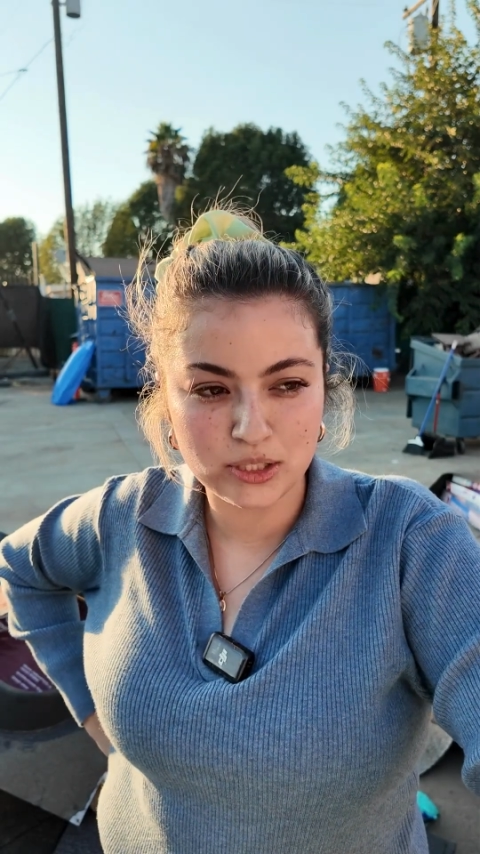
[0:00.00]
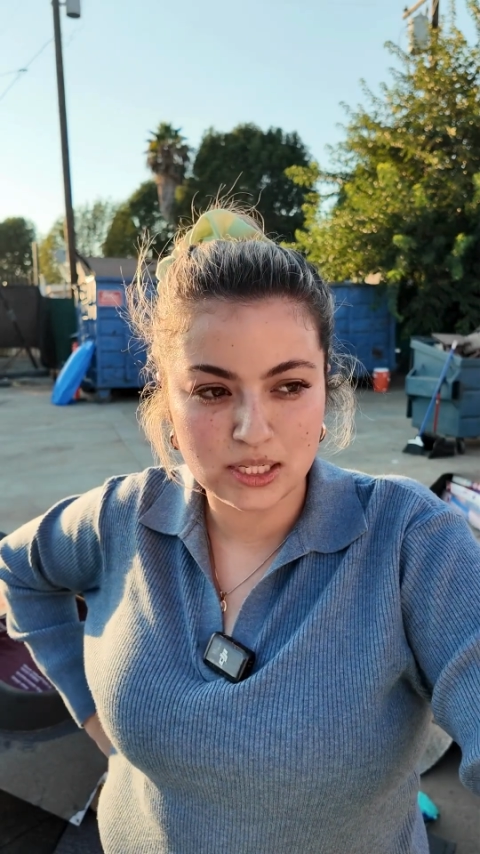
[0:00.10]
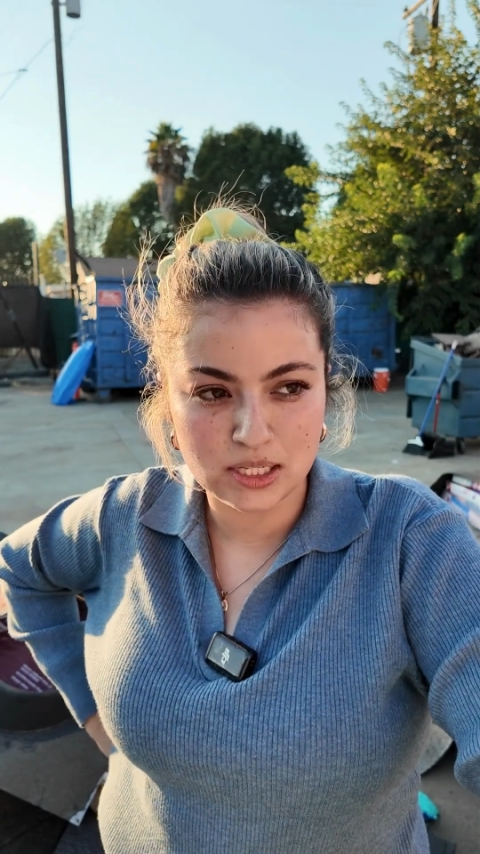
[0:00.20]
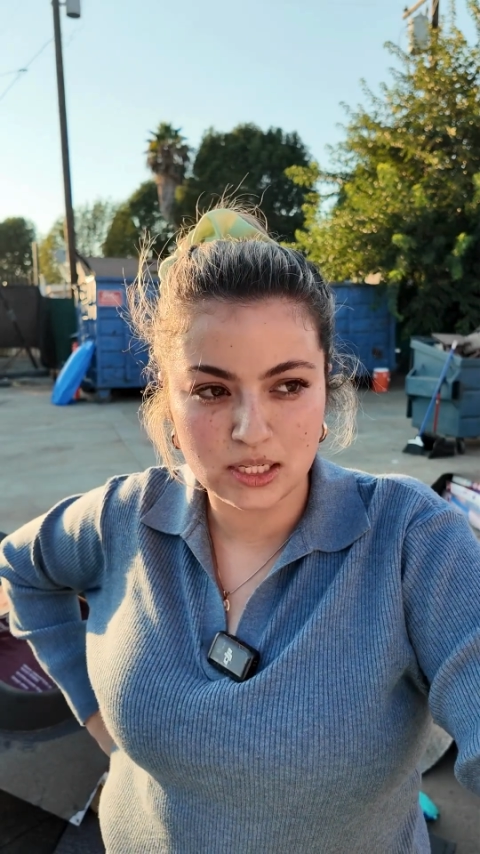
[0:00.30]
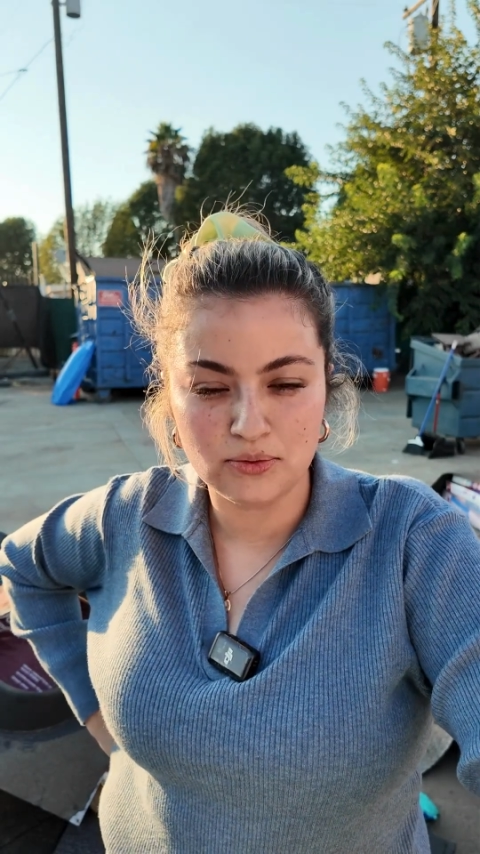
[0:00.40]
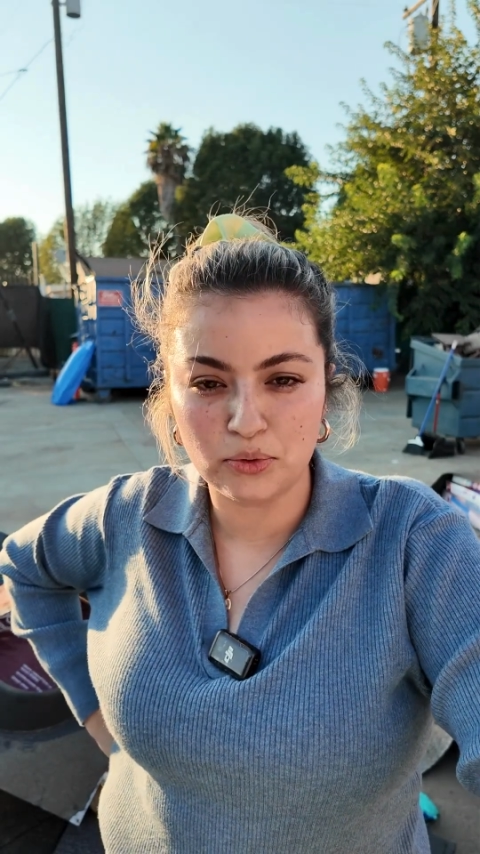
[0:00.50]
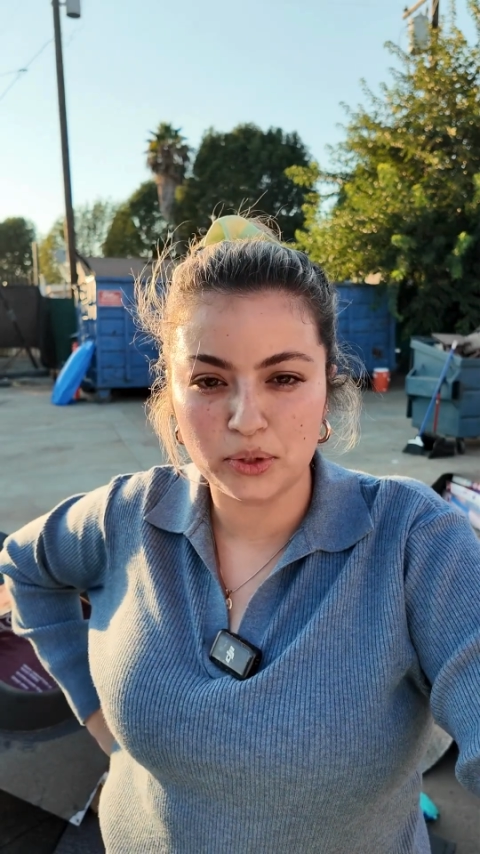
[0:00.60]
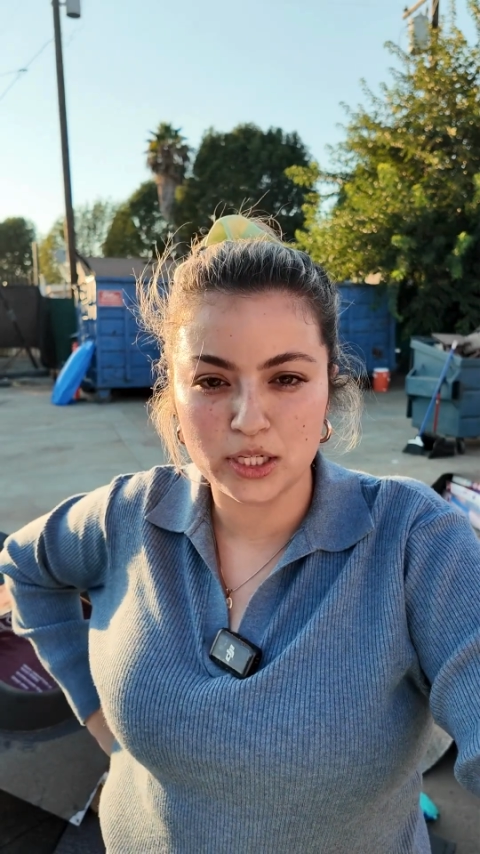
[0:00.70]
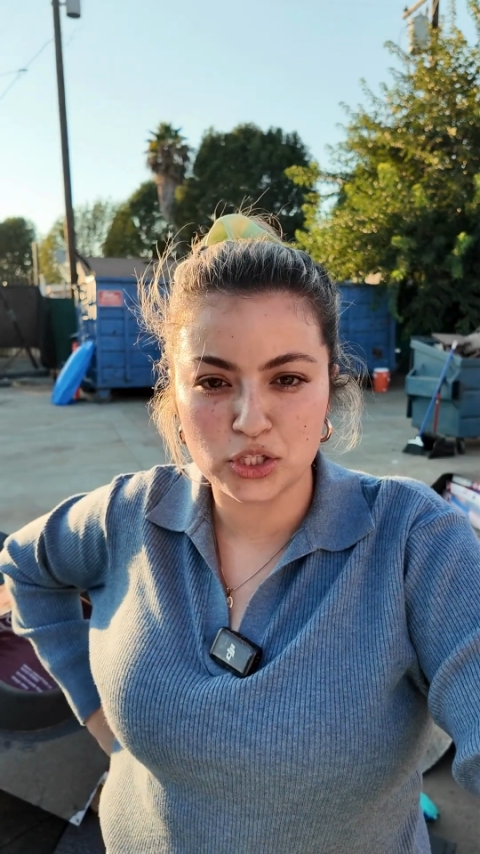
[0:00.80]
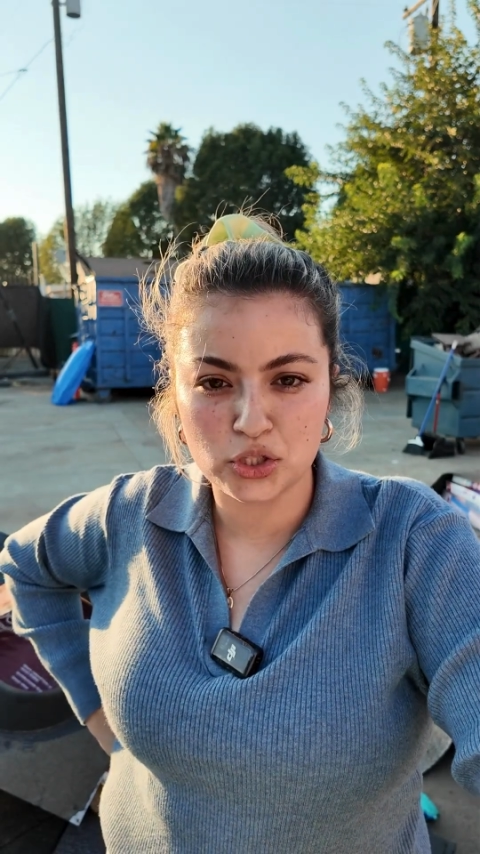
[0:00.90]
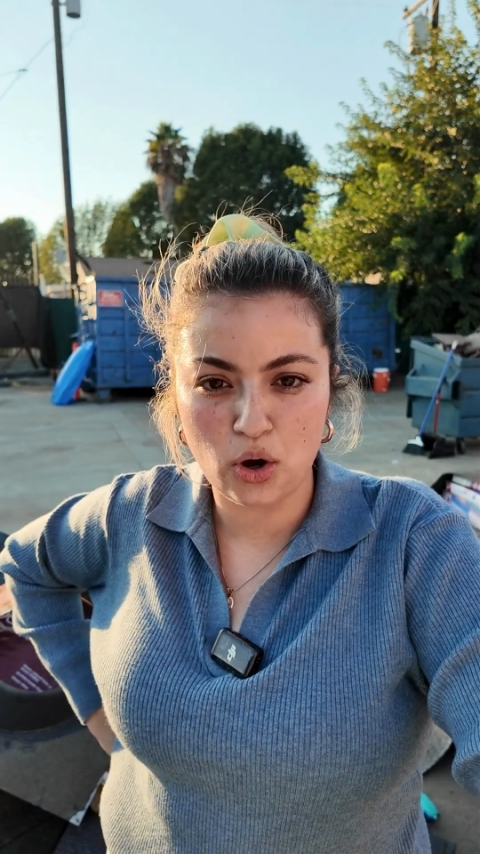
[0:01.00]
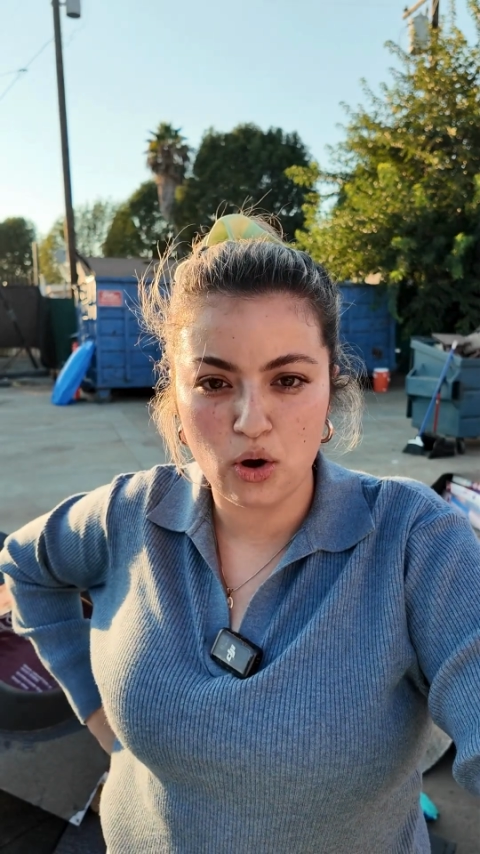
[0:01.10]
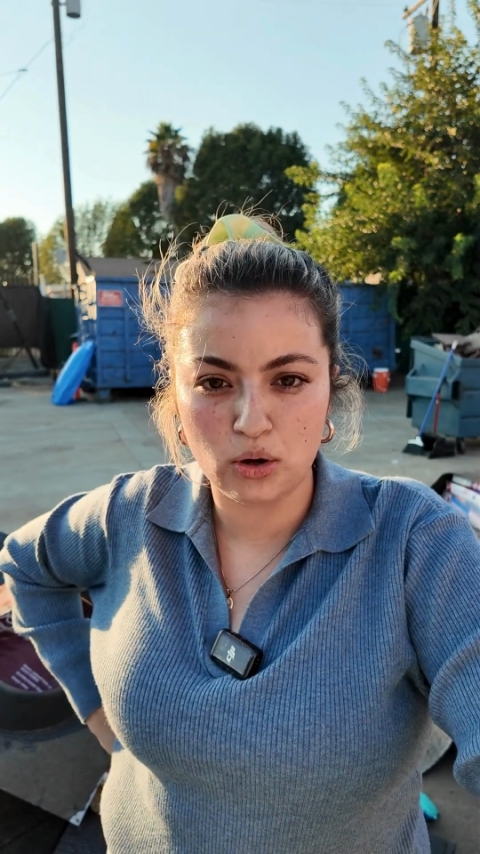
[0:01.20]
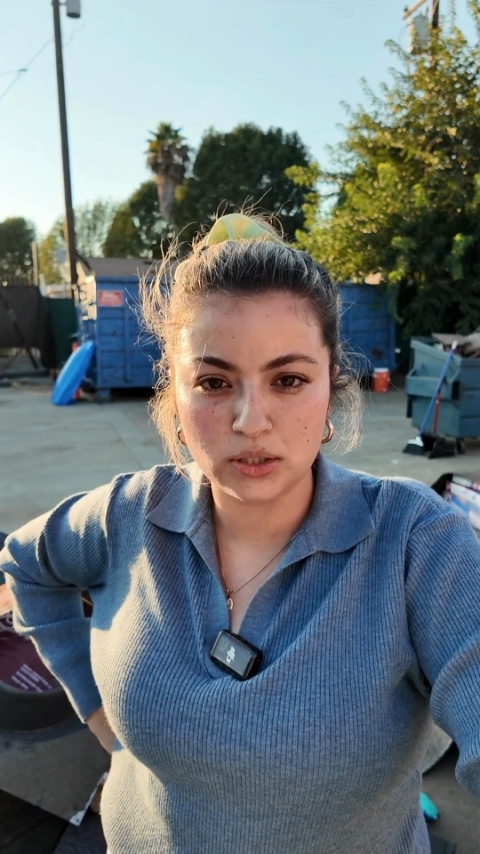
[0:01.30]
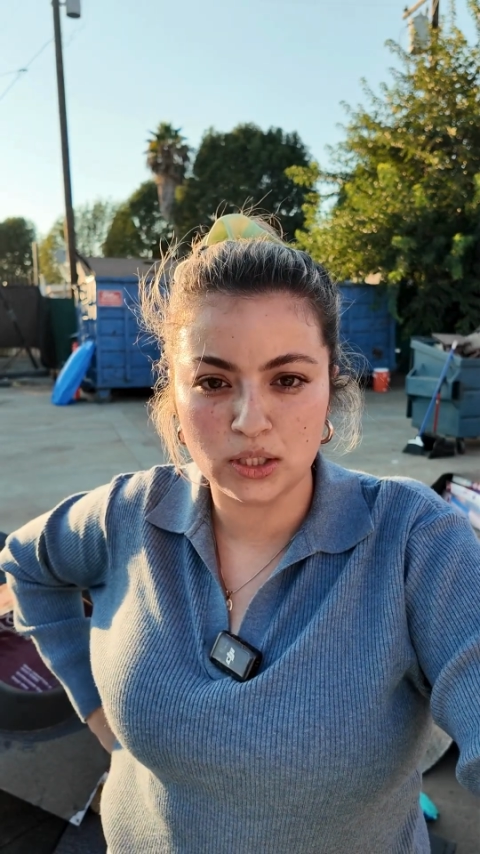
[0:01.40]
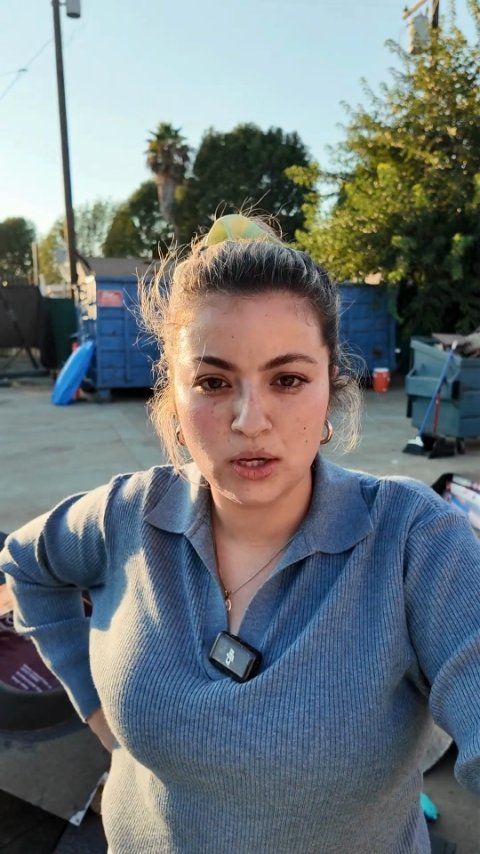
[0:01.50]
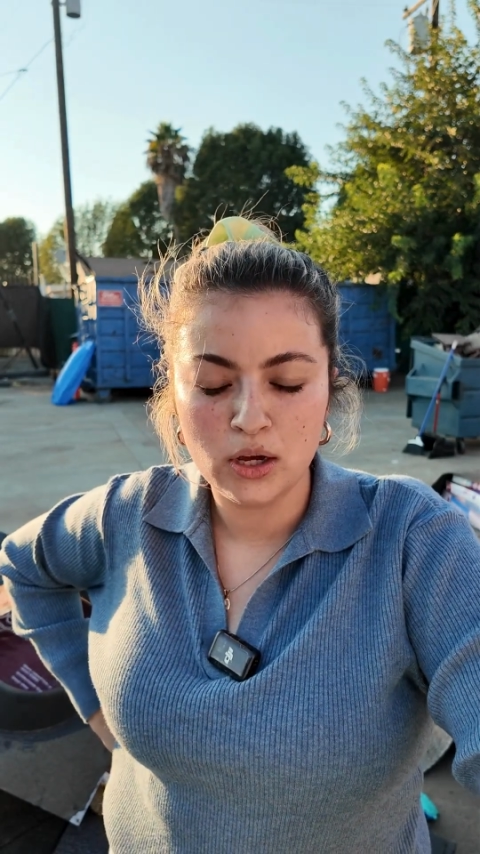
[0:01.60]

to see fully installed